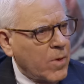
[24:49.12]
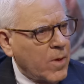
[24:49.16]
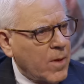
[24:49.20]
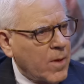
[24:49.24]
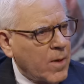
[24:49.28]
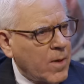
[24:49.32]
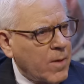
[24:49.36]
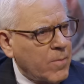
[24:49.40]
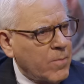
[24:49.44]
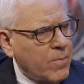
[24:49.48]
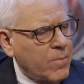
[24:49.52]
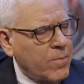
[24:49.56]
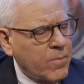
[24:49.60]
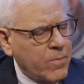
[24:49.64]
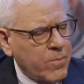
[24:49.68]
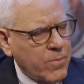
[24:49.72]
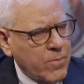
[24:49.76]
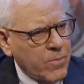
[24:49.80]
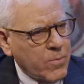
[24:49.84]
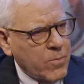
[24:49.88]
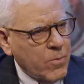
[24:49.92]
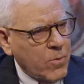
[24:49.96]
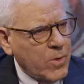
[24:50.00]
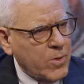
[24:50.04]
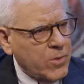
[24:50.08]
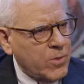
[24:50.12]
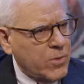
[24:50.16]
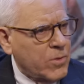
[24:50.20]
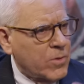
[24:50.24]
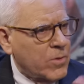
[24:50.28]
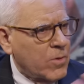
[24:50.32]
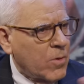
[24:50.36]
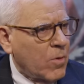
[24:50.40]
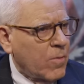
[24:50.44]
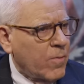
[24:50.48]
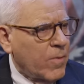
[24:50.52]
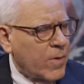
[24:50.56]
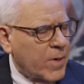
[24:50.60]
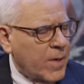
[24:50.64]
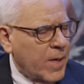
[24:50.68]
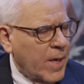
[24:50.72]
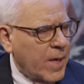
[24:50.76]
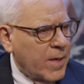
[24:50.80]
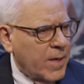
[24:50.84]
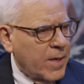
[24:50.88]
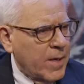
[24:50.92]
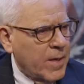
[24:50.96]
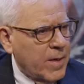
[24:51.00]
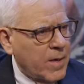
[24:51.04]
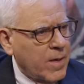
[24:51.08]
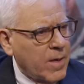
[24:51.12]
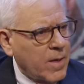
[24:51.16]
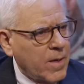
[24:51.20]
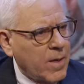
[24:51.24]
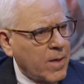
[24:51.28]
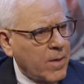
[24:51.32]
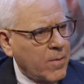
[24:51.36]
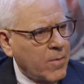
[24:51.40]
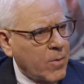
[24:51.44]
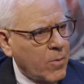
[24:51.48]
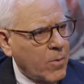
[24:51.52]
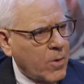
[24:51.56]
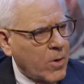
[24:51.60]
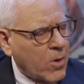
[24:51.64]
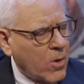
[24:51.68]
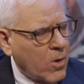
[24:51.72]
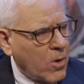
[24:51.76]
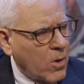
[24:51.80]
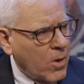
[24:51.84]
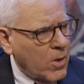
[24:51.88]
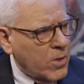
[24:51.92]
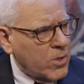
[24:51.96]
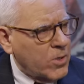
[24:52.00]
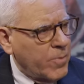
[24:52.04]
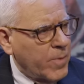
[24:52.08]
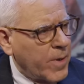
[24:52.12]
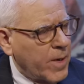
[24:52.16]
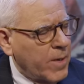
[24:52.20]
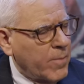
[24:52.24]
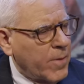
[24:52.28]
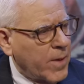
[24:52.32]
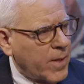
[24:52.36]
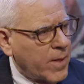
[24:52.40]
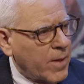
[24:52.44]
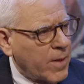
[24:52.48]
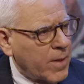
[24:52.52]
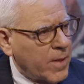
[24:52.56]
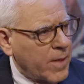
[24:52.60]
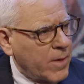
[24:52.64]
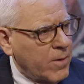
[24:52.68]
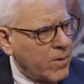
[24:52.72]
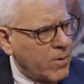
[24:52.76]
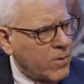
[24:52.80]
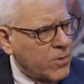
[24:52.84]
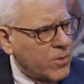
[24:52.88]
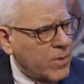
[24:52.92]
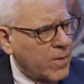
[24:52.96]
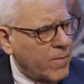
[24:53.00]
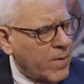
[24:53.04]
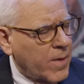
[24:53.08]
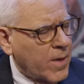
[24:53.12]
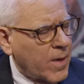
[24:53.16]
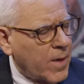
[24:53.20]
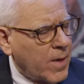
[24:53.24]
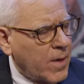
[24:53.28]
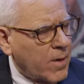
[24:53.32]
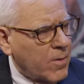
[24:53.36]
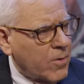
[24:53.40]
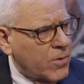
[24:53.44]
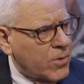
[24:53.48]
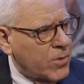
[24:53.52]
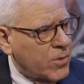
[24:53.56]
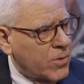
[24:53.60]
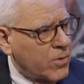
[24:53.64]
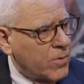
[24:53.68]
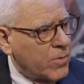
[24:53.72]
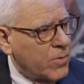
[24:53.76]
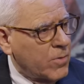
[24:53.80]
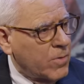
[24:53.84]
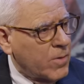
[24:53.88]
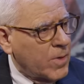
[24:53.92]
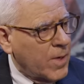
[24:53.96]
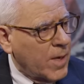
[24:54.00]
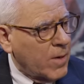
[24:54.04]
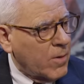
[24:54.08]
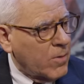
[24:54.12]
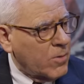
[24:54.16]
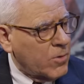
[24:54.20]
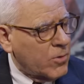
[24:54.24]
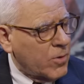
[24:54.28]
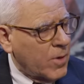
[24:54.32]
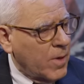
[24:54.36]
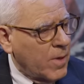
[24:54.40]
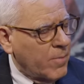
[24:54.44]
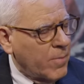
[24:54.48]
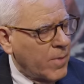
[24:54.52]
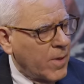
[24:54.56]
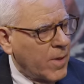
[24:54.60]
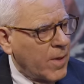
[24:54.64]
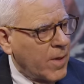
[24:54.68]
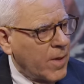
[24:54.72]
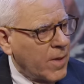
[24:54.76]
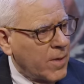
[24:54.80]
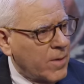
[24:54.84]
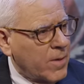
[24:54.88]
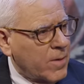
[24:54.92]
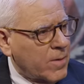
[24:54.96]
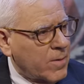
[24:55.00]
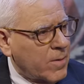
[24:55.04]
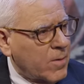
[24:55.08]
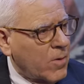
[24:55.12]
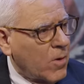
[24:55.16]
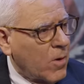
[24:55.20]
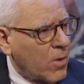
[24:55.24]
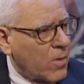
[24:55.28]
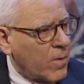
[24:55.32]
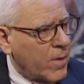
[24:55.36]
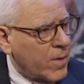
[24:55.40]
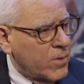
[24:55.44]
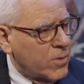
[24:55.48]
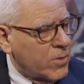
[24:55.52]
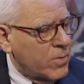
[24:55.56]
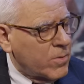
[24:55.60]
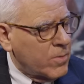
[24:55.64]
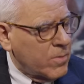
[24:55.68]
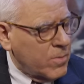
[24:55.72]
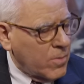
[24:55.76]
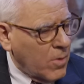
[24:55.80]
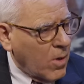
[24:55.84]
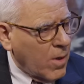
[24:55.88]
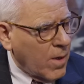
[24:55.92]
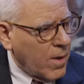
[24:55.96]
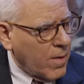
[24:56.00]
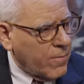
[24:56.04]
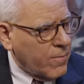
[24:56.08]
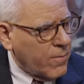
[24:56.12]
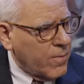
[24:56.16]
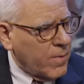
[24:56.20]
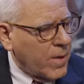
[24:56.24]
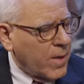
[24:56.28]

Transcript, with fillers: uh, was overtaken, uh, there were calls made by the leaders of the Congress to Donald Trump to call this off?